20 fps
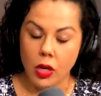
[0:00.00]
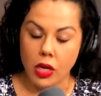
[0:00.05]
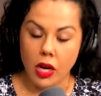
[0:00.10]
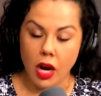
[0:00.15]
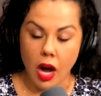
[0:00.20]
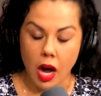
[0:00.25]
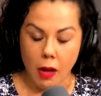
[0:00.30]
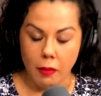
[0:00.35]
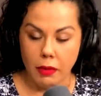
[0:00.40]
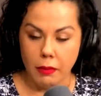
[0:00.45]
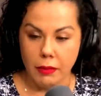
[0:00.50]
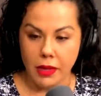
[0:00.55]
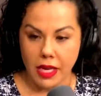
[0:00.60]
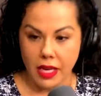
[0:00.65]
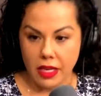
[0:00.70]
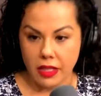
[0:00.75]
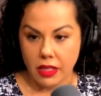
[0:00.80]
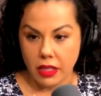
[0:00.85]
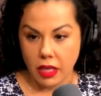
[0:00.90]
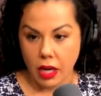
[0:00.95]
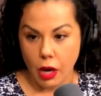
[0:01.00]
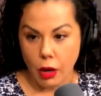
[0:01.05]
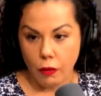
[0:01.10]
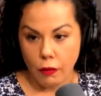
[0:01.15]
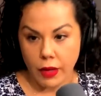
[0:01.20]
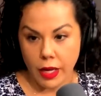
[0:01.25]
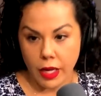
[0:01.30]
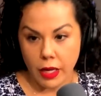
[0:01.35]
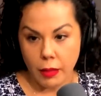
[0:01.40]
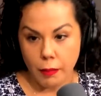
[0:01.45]
common because of
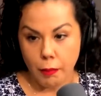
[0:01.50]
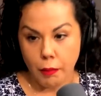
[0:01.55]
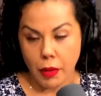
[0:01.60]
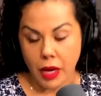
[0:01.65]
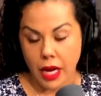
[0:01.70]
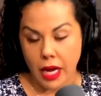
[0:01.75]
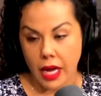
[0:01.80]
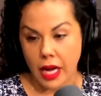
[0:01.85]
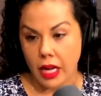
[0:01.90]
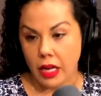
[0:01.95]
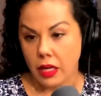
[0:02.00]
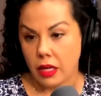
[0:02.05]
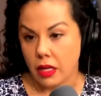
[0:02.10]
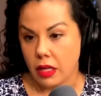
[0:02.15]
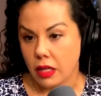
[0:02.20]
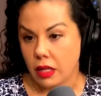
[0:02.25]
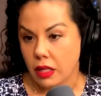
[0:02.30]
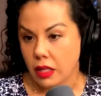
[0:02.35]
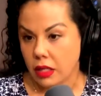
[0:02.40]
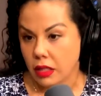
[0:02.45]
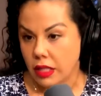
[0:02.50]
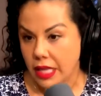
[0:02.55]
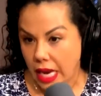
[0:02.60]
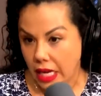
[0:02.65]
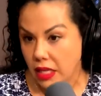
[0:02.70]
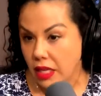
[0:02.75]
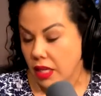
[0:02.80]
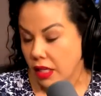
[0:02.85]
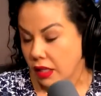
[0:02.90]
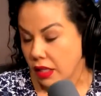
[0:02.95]
COVID, but
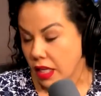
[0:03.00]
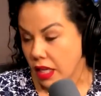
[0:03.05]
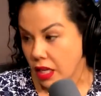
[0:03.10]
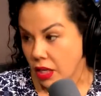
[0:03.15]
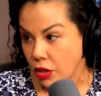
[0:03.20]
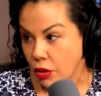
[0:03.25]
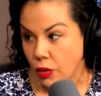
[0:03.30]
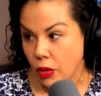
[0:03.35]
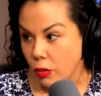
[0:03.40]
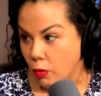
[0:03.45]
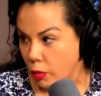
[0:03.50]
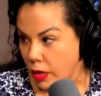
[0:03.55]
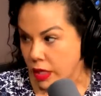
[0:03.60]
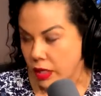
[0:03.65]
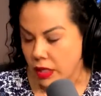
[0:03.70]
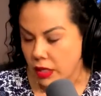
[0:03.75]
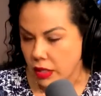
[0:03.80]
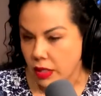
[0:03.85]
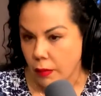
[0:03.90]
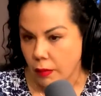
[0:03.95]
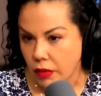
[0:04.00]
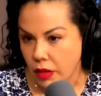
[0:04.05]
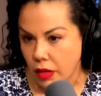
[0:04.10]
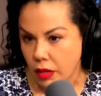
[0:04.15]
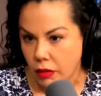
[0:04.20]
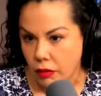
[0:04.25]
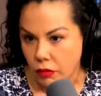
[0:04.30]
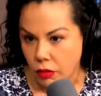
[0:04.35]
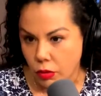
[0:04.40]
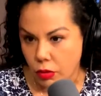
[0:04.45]
technically you could witness
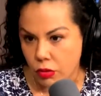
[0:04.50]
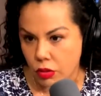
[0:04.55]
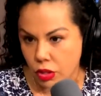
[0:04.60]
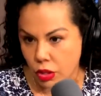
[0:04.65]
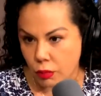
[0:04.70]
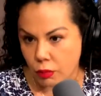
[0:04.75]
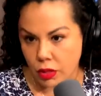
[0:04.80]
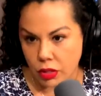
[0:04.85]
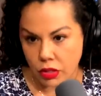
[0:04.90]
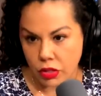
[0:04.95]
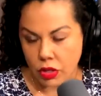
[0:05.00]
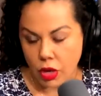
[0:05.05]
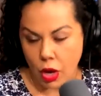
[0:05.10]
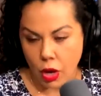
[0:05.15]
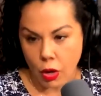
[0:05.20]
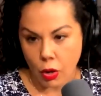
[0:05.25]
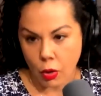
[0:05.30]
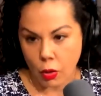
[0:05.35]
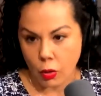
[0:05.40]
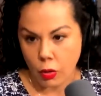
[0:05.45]
something through Zoom. There's no